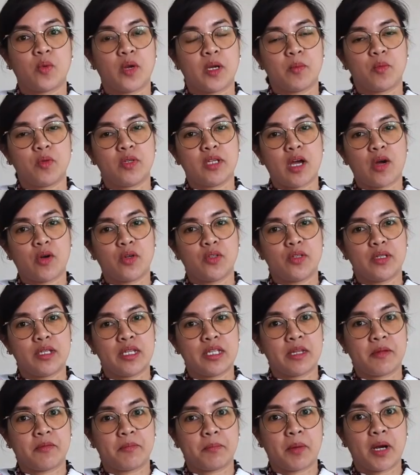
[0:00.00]
Work muna ako na
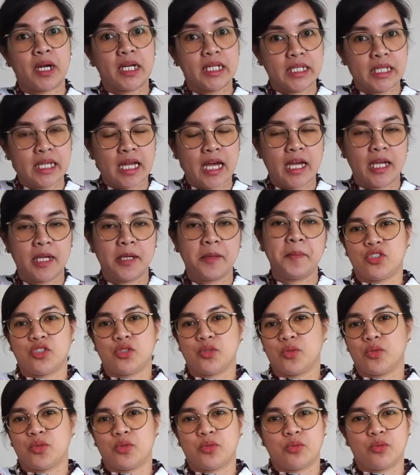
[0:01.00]
sa part-time
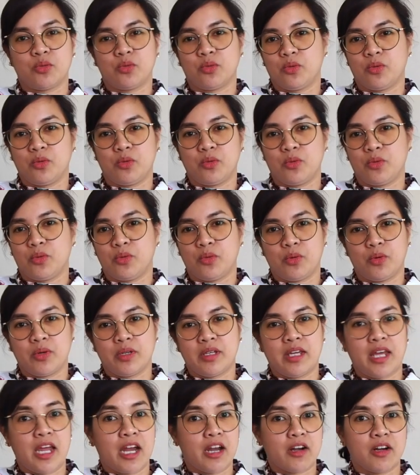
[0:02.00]
due to
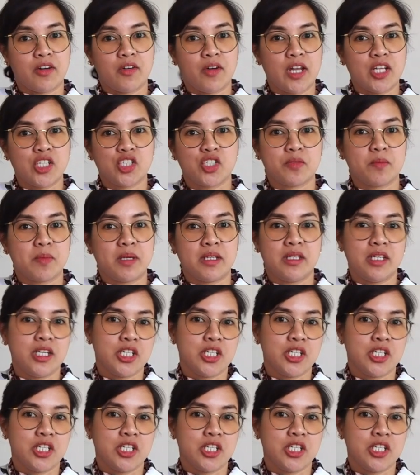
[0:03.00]
care arrangement